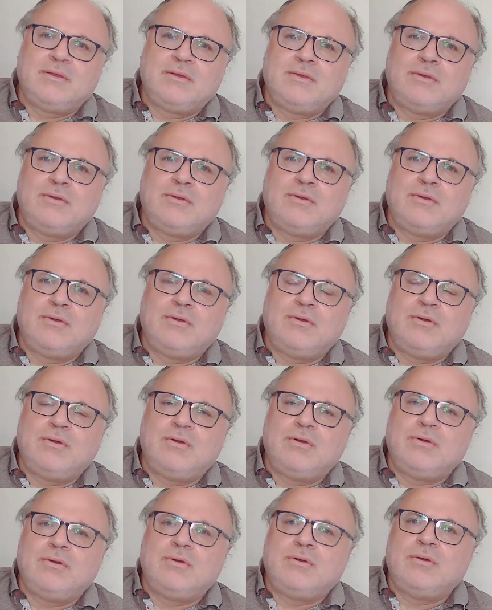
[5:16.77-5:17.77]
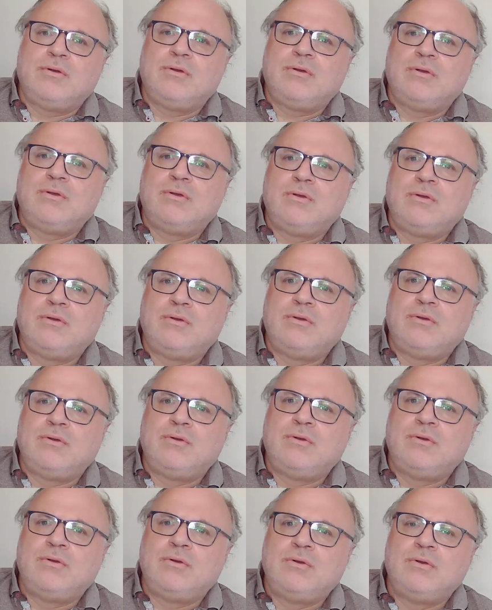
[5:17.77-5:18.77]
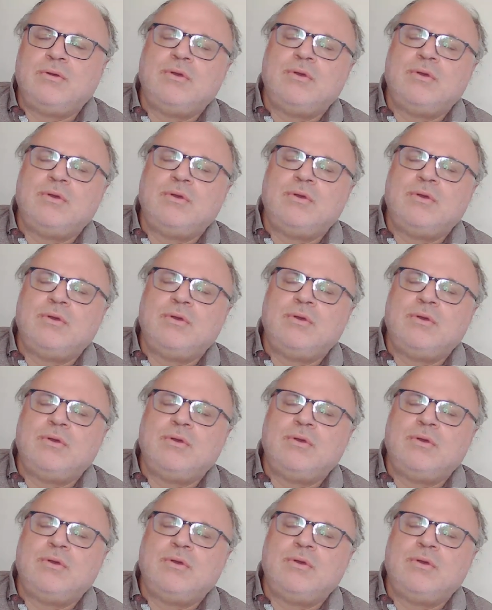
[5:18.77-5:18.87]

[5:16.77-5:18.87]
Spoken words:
Nothing is said.